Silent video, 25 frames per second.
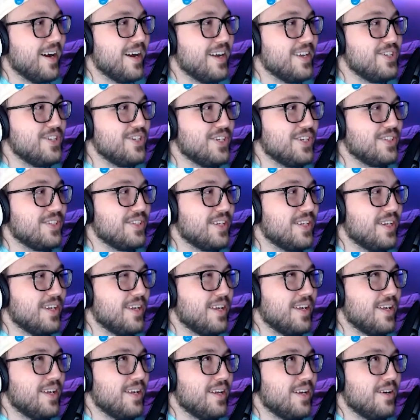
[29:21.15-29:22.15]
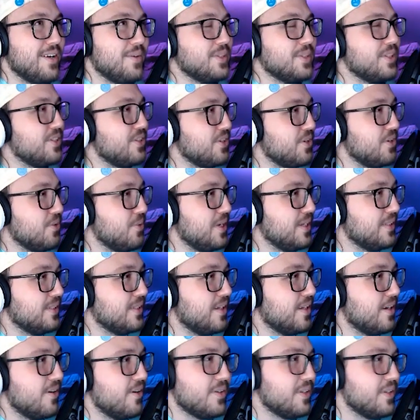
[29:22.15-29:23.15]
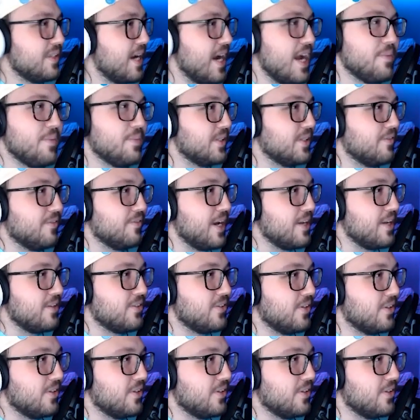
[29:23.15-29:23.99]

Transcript: Just was it 2 weeks ago? Time is a flat circle.